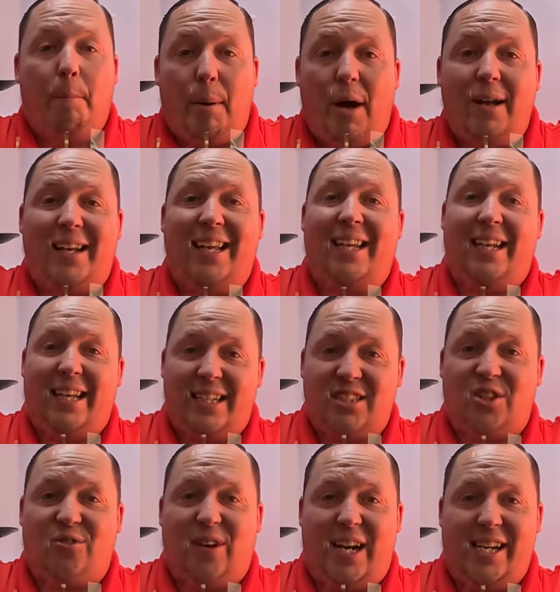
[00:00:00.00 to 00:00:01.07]
but it
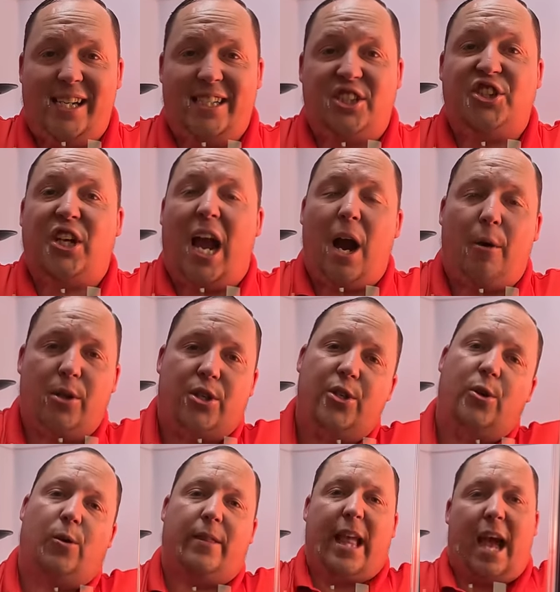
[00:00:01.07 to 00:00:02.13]
is a radius shower.
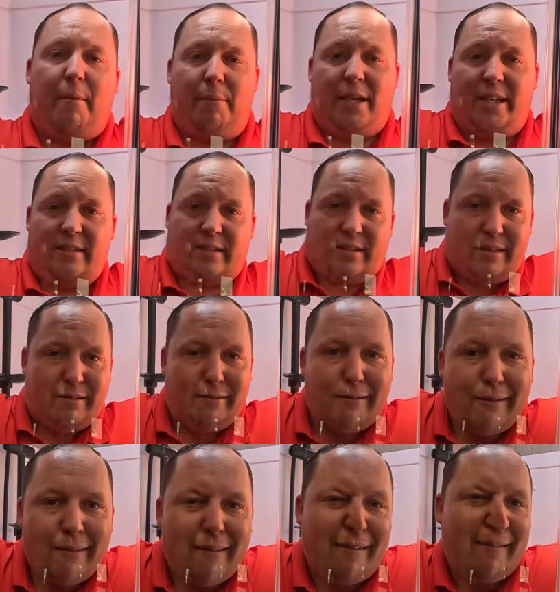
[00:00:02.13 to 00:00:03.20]
Do you know what that means?
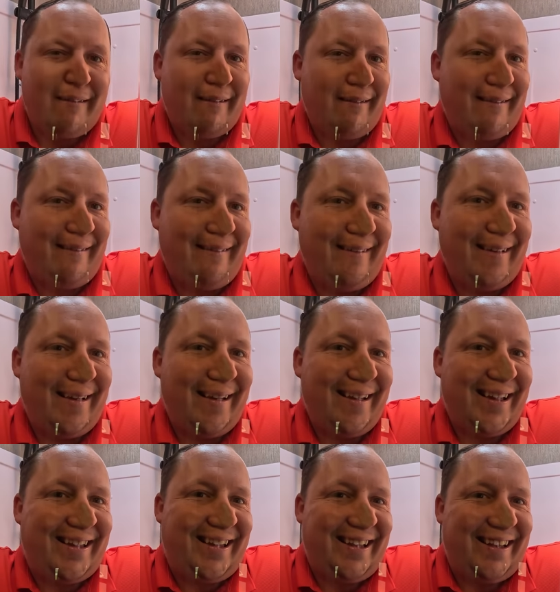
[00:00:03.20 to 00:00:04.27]

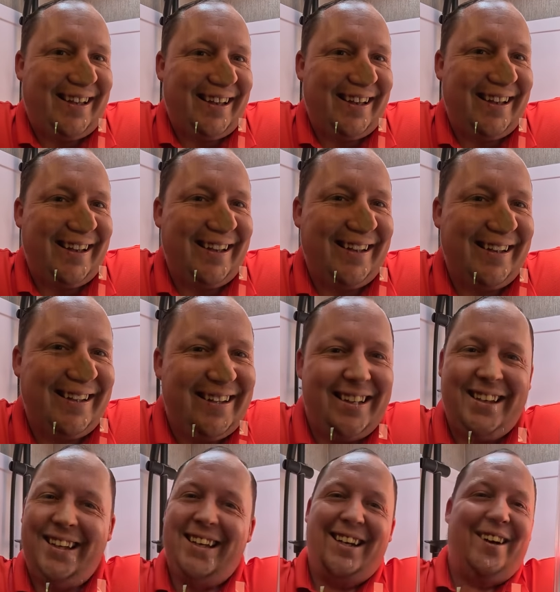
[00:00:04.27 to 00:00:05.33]
I know.
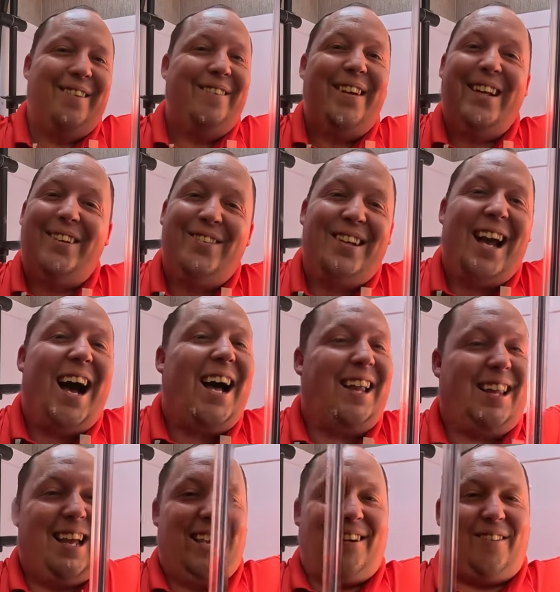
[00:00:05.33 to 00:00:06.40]
We do
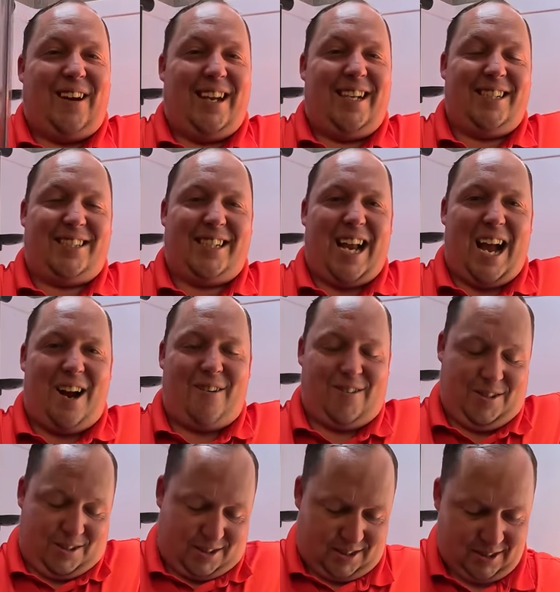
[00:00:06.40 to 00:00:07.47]
not like radius
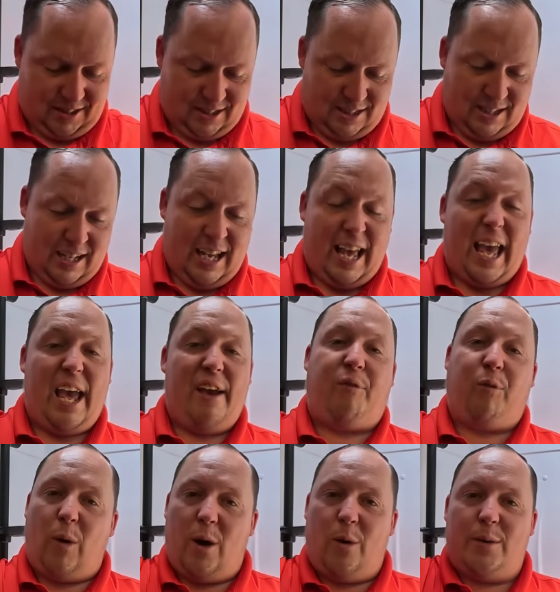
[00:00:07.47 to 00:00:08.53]
showers.
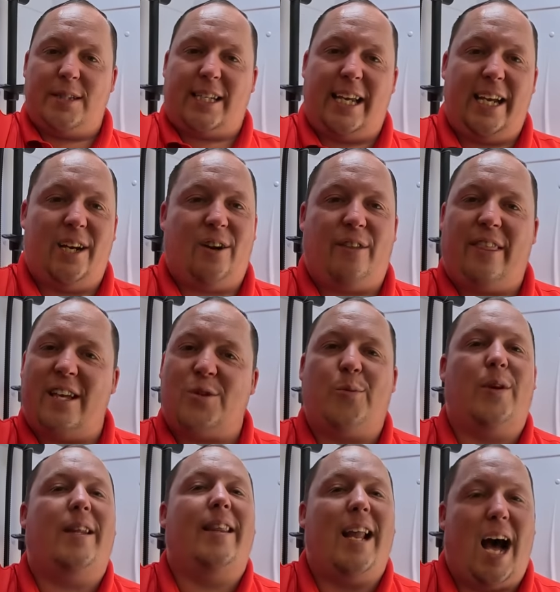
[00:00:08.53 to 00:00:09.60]
If Will was here, this
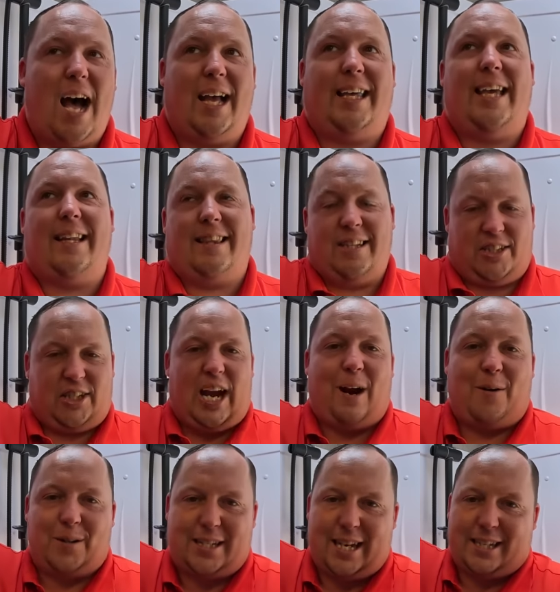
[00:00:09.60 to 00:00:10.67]
would not get the
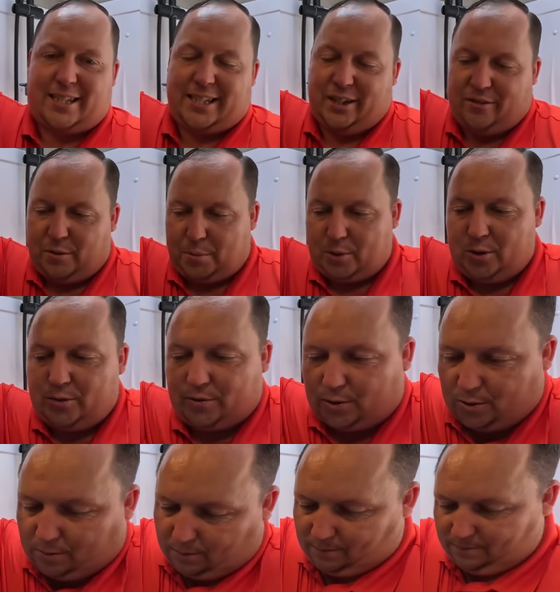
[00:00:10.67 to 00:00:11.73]
shower test seal of
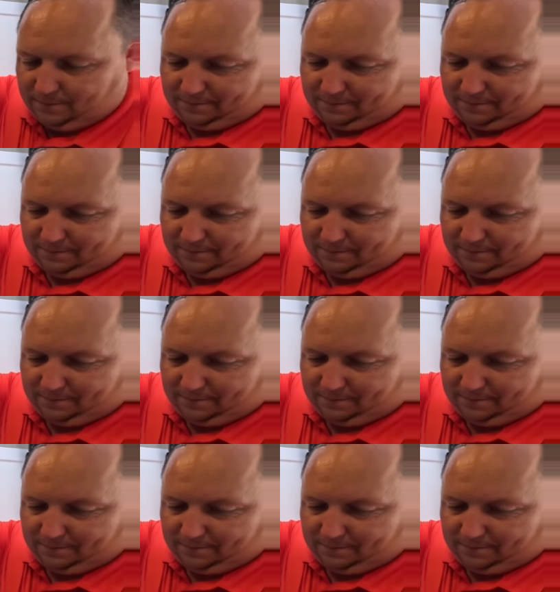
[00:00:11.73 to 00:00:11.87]
approval. All right,